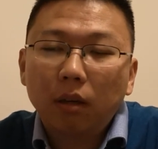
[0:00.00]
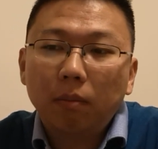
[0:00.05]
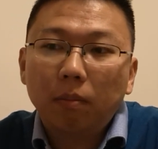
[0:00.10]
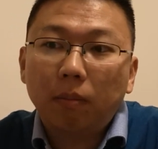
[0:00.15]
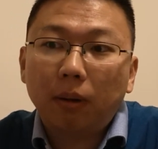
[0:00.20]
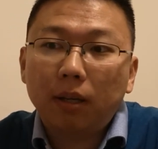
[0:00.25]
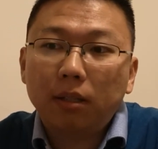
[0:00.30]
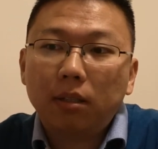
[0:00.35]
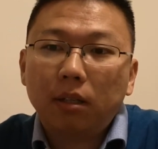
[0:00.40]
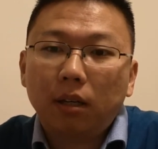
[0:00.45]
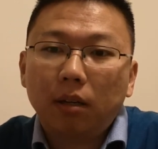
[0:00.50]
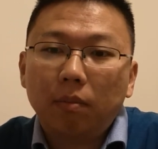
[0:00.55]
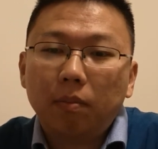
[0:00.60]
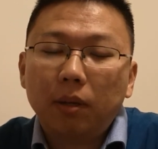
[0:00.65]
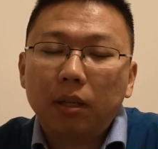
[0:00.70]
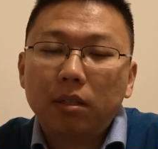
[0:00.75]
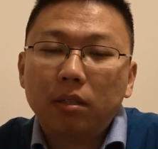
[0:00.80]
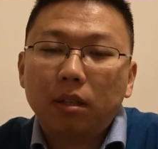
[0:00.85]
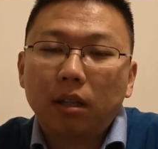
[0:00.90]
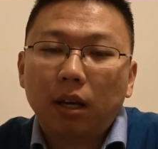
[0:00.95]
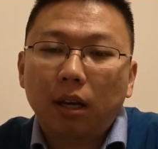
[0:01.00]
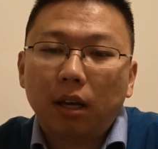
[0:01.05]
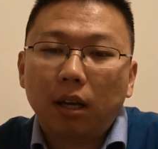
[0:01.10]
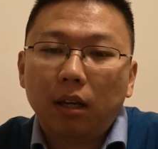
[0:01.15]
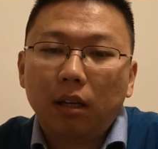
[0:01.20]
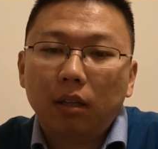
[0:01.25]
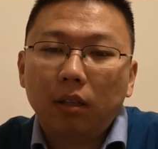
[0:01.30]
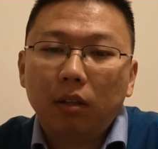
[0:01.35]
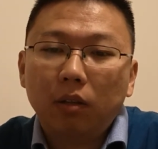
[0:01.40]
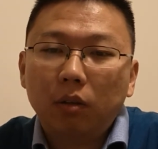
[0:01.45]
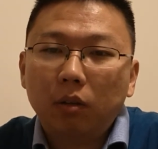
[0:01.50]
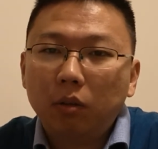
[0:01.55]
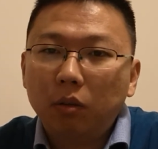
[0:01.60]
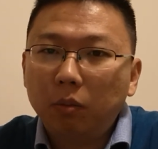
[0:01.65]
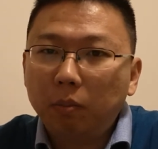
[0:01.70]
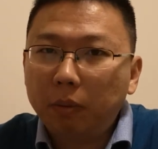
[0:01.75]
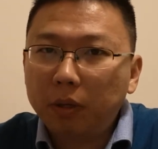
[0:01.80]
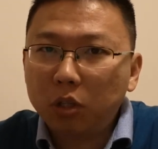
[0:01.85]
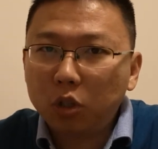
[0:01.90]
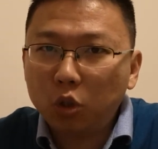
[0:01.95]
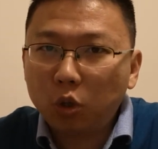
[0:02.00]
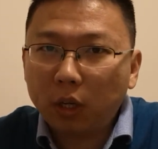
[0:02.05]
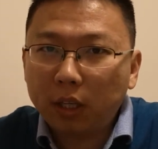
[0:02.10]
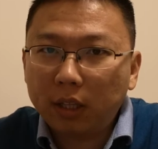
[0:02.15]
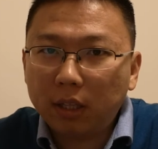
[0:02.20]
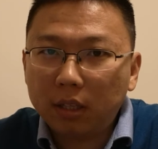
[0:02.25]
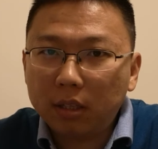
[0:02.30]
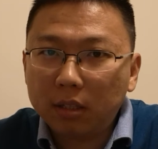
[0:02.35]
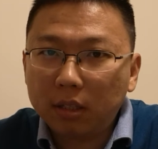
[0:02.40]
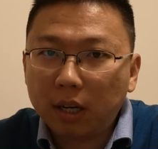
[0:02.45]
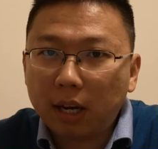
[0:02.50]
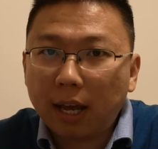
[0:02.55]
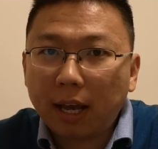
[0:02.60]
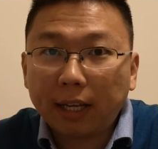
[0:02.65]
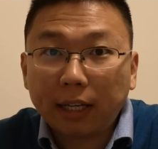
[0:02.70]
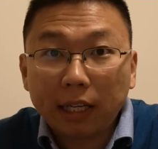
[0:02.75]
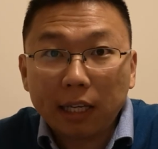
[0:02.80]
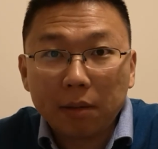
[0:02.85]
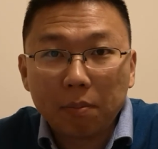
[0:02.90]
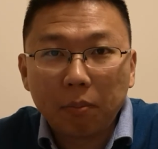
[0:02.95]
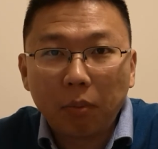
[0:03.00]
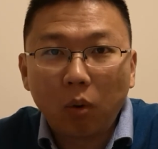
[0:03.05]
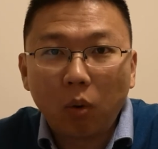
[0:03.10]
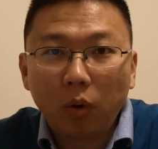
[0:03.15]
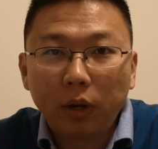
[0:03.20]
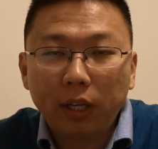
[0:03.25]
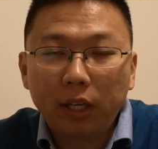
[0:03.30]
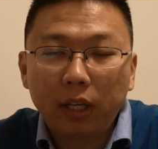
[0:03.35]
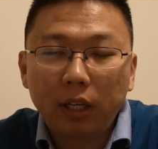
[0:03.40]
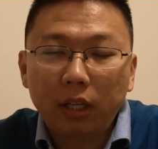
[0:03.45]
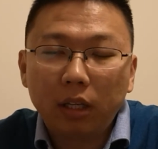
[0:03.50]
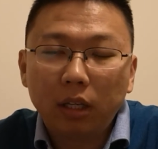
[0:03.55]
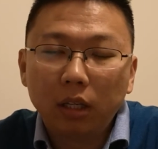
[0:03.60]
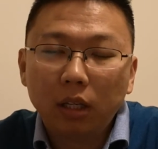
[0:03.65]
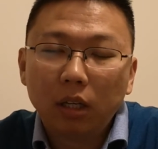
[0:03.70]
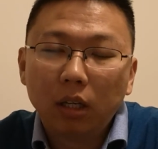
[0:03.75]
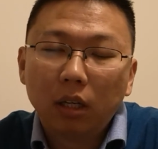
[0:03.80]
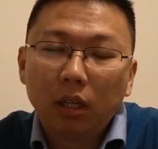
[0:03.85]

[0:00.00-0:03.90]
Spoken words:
Basically means that you've been treated as like an employee.